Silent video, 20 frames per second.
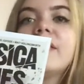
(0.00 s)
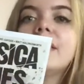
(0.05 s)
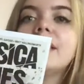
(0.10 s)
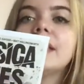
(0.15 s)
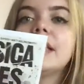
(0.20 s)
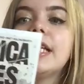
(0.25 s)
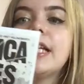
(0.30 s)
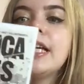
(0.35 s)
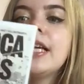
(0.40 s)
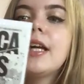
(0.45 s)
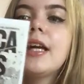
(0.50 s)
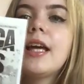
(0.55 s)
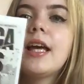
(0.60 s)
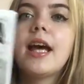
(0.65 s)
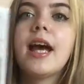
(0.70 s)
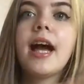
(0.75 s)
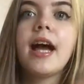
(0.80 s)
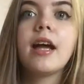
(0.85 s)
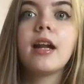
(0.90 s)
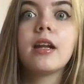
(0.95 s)
recently,
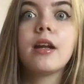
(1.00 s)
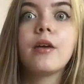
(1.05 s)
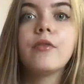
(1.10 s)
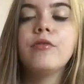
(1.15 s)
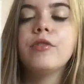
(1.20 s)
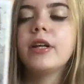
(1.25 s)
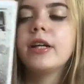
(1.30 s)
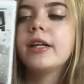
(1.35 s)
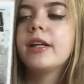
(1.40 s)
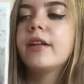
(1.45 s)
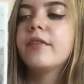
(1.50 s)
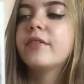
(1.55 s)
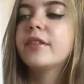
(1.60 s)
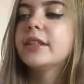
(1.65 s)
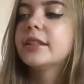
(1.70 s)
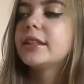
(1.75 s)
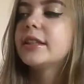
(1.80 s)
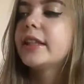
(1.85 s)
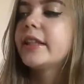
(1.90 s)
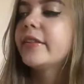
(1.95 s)
and I really love
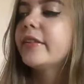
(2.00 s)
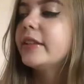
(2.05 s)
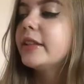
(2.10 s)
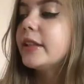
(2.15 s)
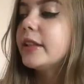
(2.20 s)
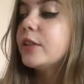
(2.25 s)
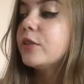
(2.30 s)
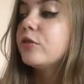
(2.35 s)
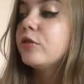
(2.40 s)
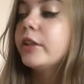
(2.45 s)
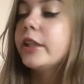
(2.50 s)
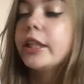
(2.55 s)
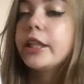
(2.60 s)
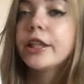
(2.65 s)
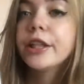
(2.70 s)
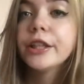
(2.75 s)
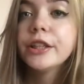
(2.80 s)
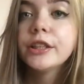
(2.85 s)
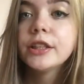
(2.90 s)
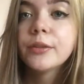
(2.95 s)
this series. It's really
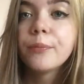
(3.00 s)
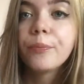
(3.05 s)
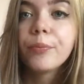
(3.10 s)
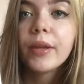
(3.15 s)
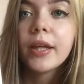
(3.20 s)
good.